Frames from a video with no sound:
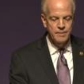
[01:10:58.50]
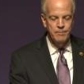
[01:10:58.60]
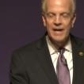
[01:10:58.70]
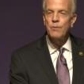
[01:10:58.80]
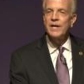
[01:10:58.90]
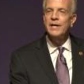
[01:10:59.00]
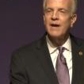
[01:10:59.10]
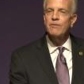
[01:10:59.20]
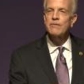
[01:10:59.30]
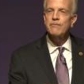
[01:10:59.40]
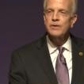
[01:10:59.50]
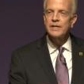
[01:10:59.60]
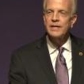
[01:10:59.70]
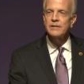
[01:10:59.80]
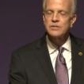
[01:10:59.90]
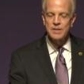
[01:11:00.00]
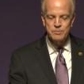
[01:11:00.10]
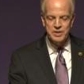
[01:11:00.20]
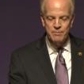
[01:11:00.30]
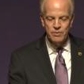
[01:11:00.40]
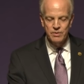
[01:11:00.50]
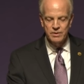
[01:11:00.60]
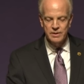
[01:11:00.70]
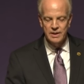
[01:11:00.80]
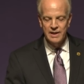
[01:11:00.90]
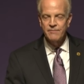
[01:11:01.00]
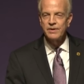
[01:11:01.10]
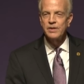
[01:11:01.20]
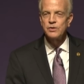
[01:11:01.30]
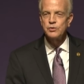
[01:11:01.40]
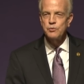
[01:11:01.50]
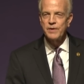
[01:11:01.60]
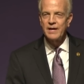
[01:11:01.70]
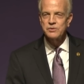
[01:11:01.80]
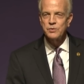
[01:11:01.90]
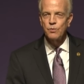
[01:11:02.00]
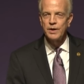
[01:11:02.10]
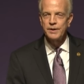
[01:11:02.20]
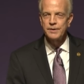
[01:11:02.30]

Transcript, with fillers: May we never forget September 11, 2001.